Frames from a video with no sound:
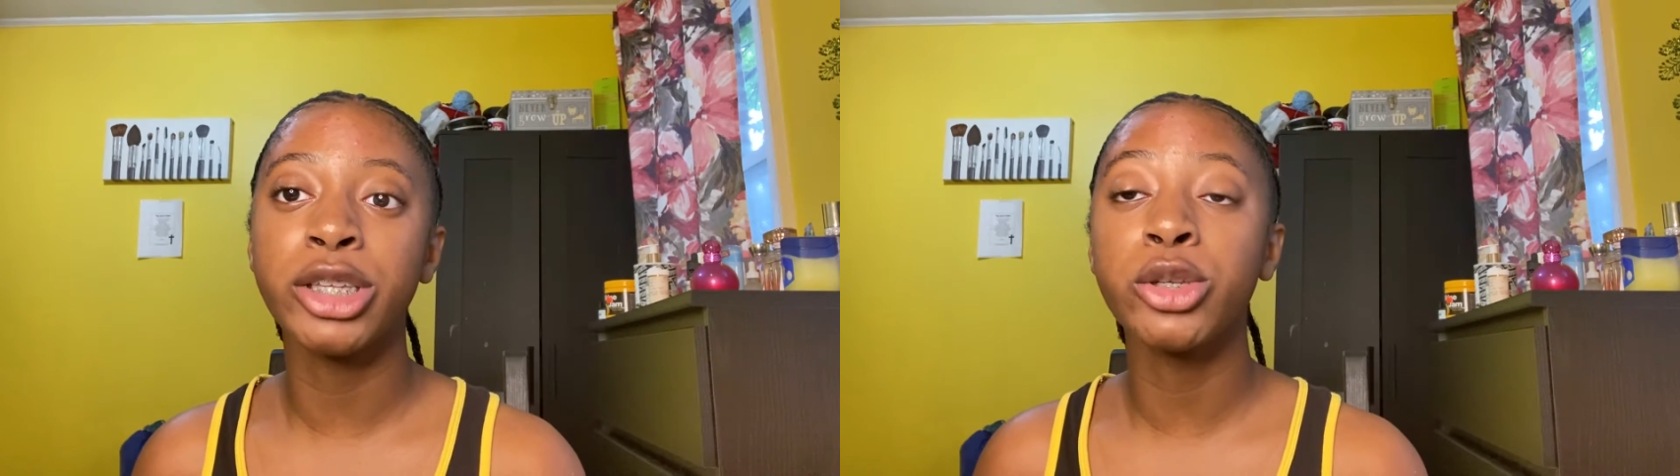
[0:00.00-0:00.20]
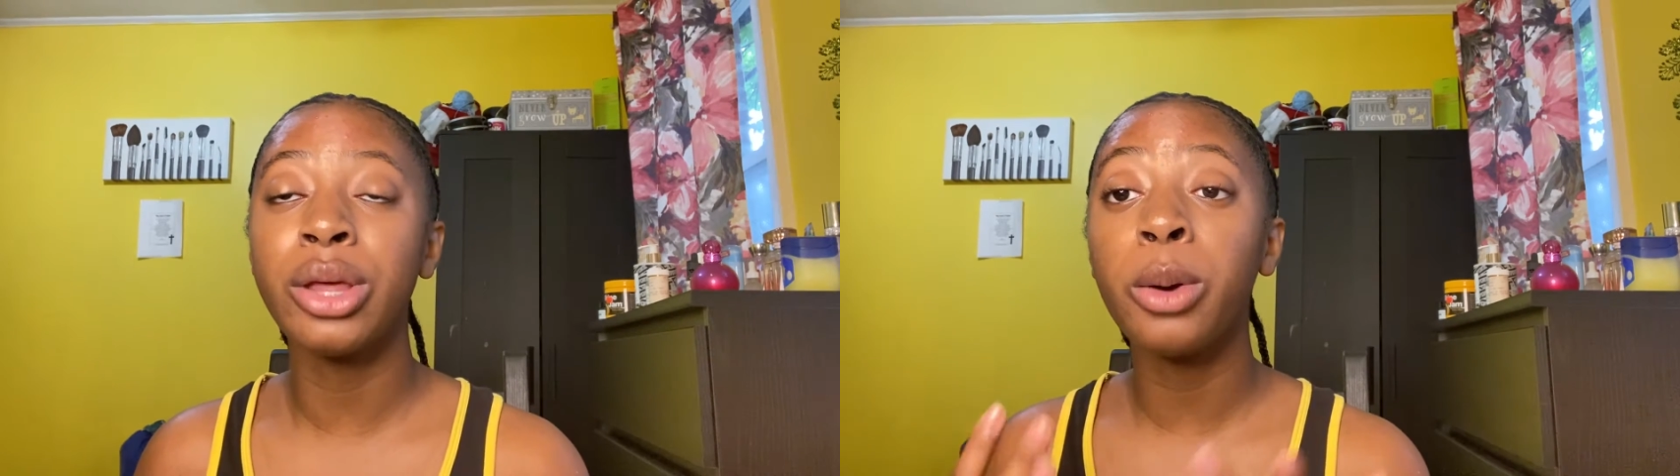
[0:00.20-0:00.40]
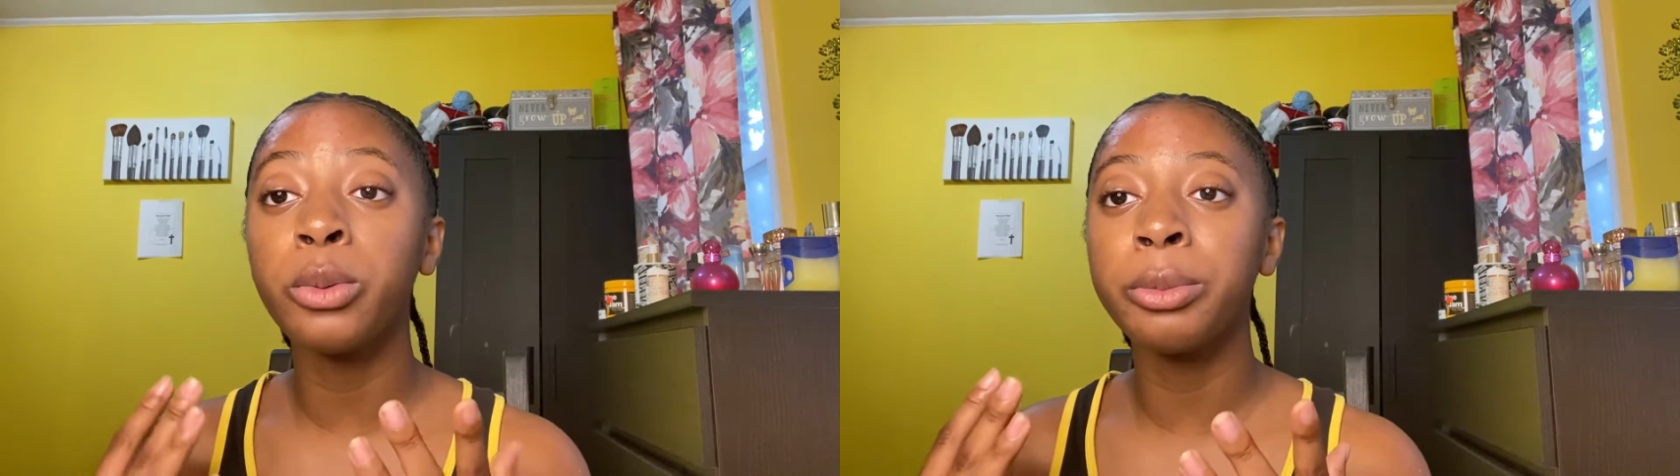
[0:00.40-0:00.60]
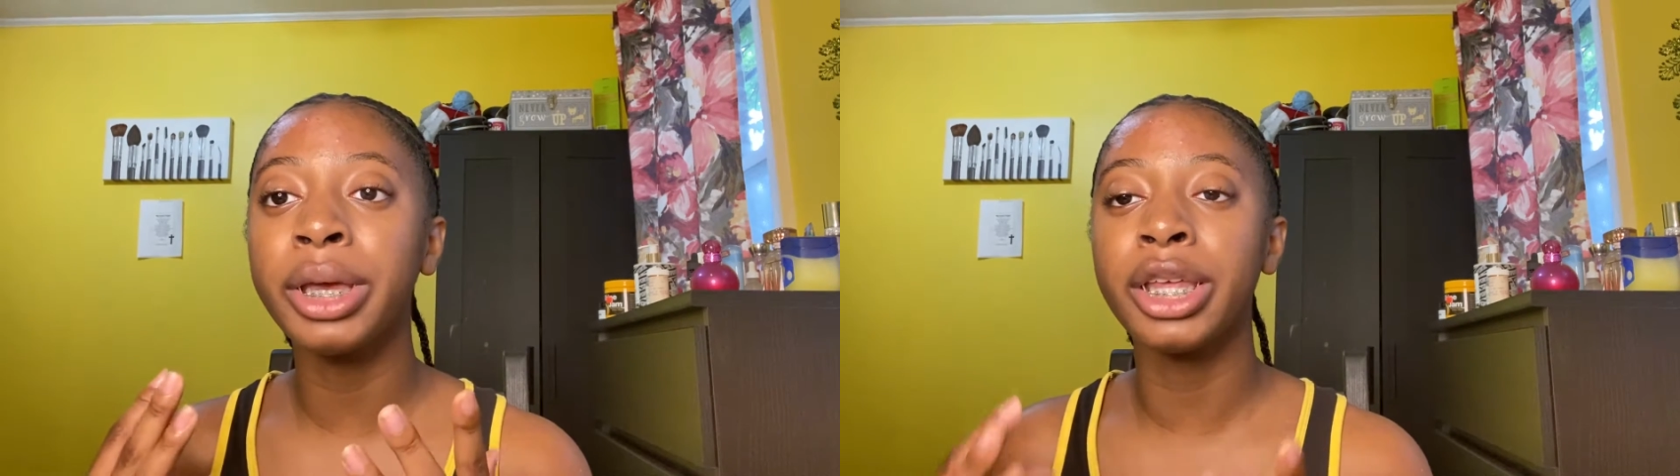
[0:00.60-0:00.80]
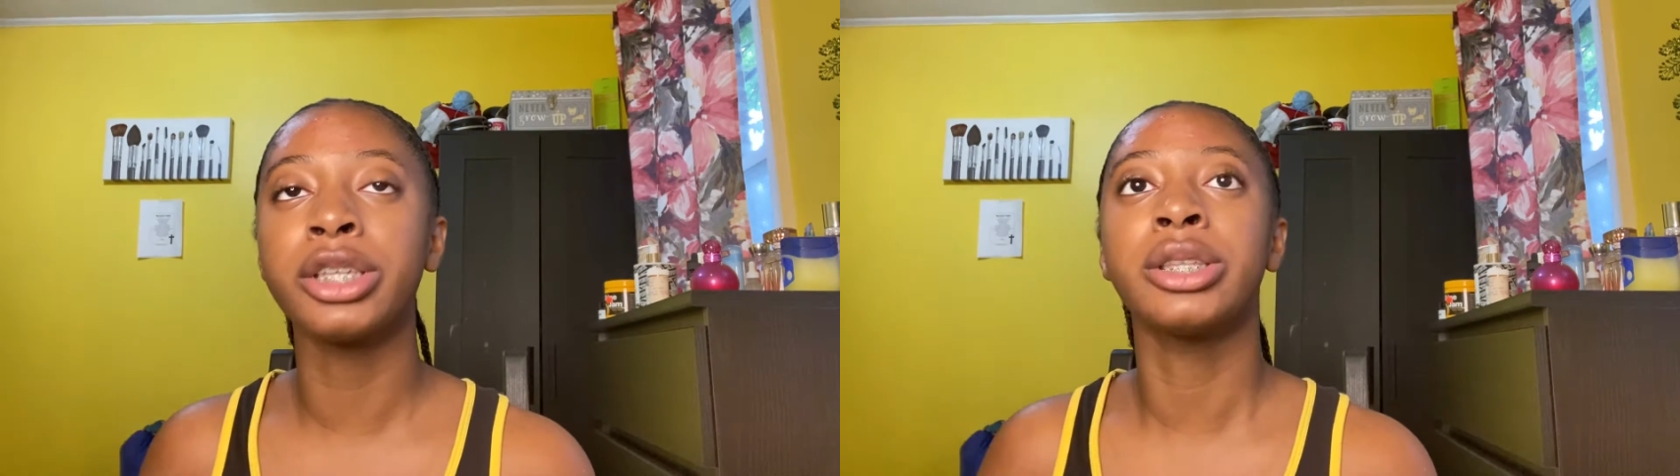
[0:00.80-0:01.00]
So that will
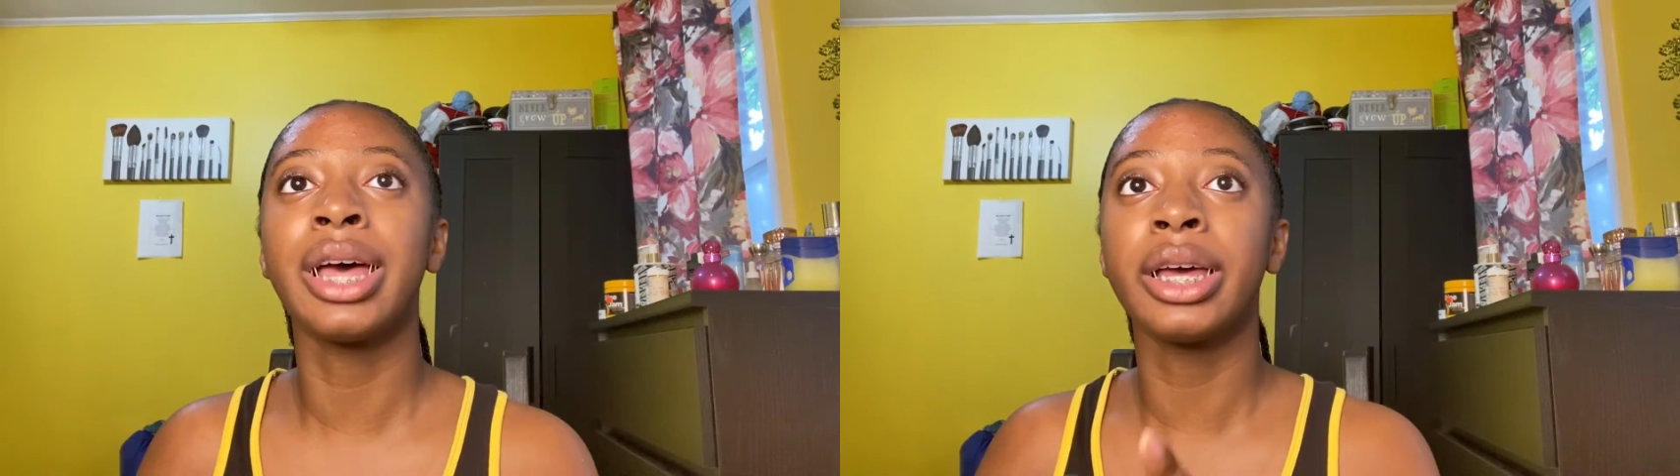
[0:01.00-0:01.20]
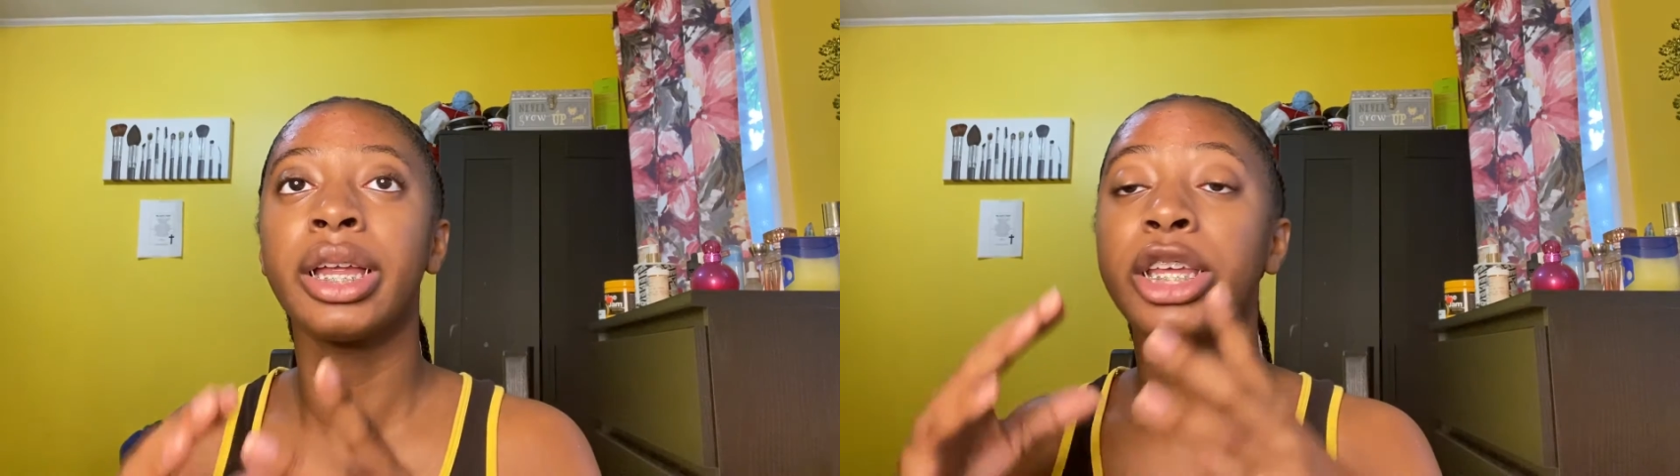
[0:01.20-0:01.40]
make it that